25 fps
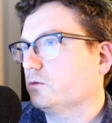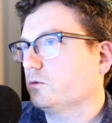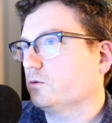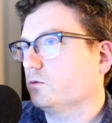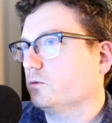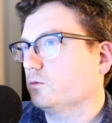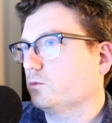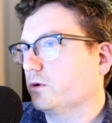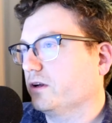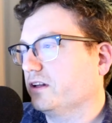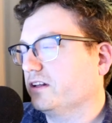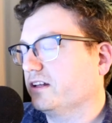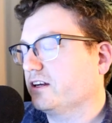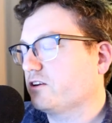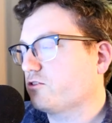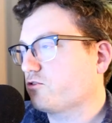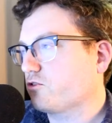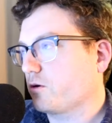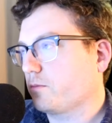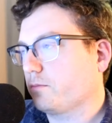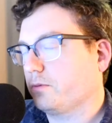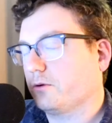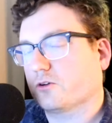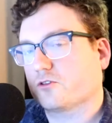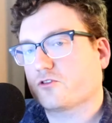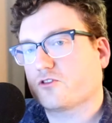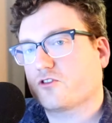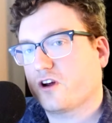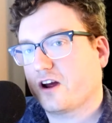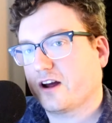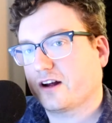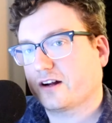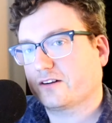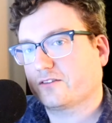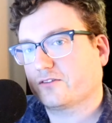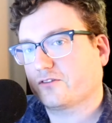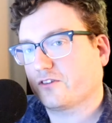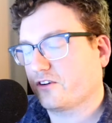really triple
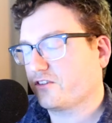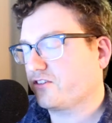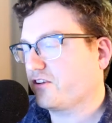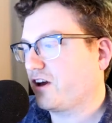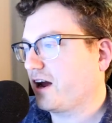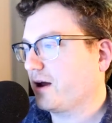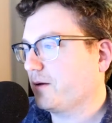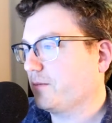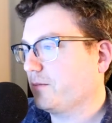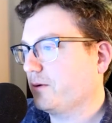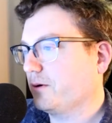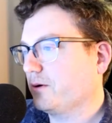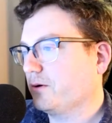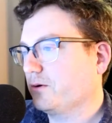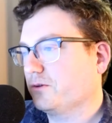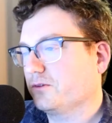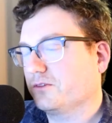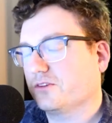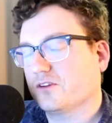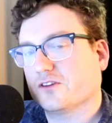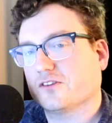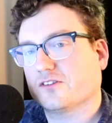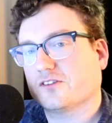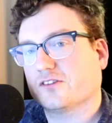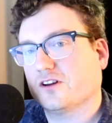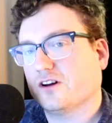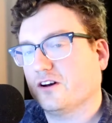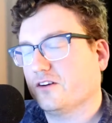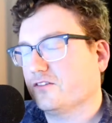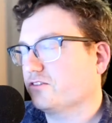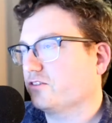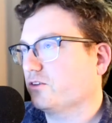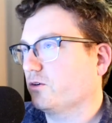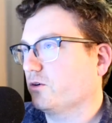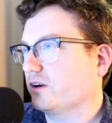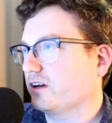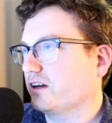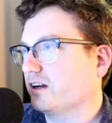check for typos and stuff.
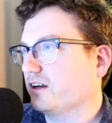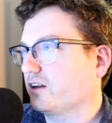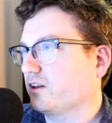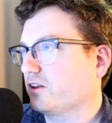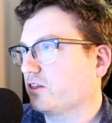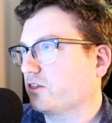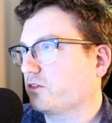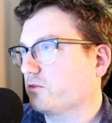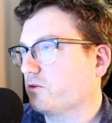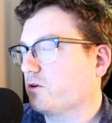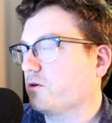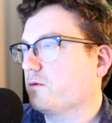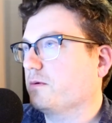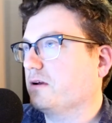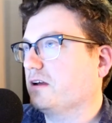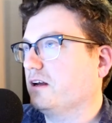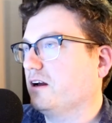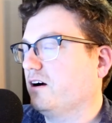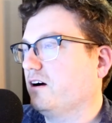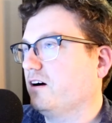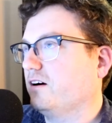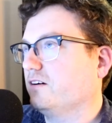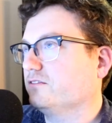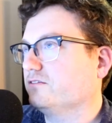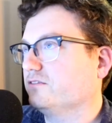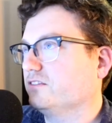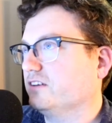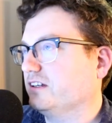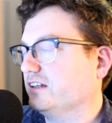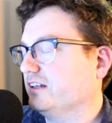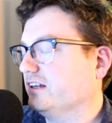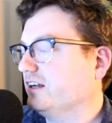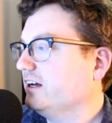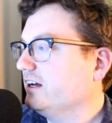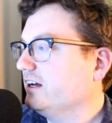So it kind of threw me off and